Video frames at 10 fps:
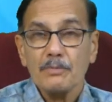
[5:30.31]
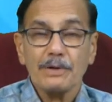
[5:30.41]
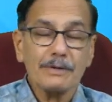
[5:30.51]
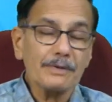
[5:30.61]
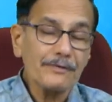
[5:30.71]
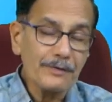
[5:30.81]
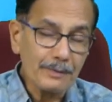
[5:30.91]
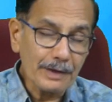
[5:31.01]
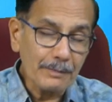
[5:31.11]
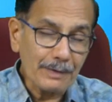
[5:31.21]
But if the
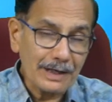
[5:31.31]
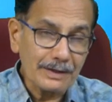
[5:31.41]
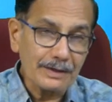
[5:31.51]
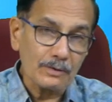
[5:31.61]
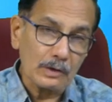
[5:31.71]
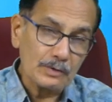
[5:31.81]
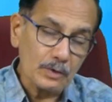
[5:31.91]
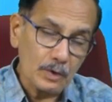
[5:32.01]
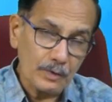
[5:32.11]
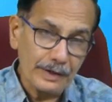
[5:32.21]
female partner is
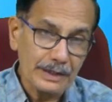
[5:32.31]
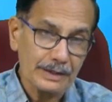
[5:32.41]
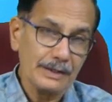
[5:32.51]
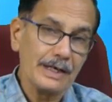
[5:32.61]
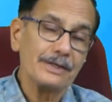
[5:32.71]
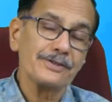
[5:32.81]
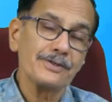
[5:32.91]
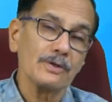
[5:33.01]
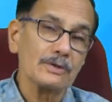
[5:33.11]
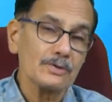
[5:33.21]
also overweight and
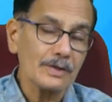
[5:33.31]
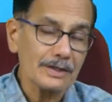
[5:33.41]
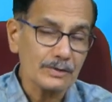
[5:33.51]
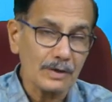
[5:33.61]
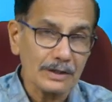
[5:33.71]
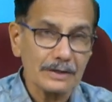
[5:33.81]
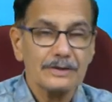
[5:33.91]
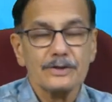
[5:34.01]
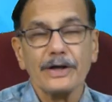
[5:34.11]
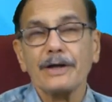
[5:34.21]
she also has got
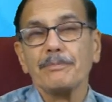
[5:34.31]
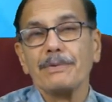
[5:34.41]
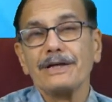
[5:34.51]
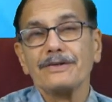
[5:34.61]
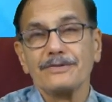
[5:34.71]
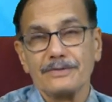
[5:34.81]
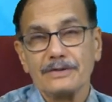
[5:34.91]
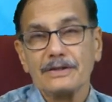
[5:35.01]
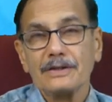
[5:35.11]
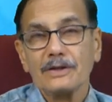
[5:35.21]
joint pains
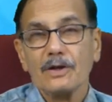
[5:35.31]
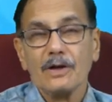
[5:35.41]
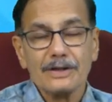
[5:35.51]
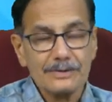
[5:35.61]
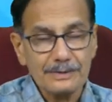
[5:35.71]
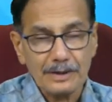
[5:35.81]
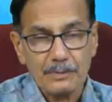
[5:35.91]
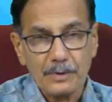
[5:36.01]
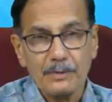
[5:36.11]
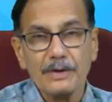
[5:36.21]
or some
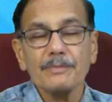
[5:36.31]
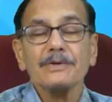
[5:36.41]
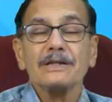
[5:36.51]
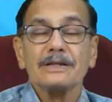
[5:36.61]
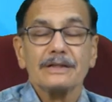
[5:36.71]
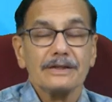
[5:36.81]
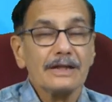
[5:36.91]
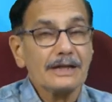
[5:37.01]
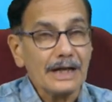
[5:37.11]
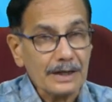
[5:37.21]
other problem,
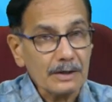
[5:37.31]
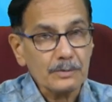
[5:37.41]
then lateral